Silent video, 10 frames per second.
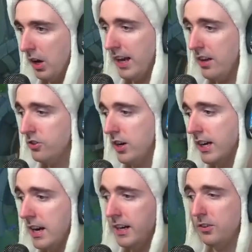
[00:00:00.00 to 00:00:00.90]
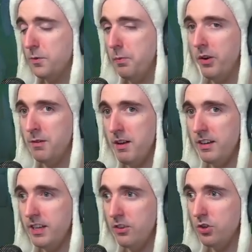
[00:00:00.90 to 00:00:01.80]
Okay, so I got an extra point to
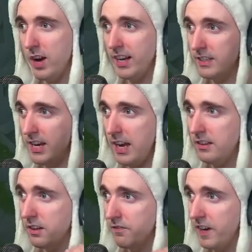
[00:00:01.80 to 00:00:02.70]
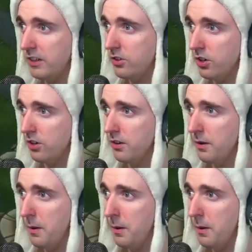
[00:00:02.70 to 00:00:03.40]
meditate so I could tank the victor.